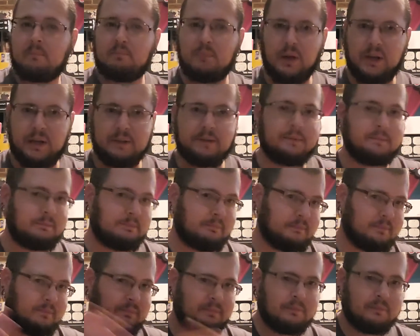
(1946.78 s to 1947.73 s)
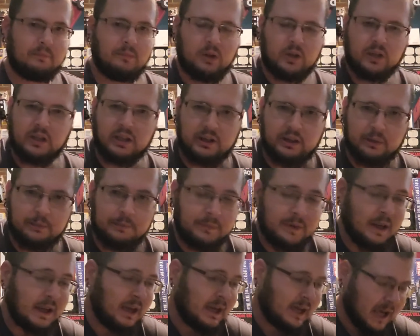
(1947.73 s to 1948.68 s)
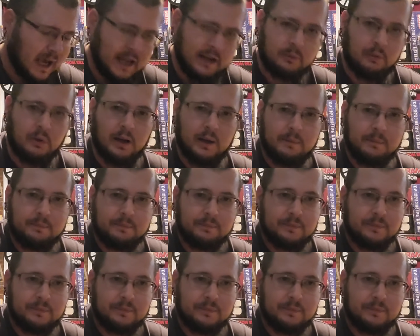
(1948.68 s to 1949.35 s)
But what are you going to do? Anyway,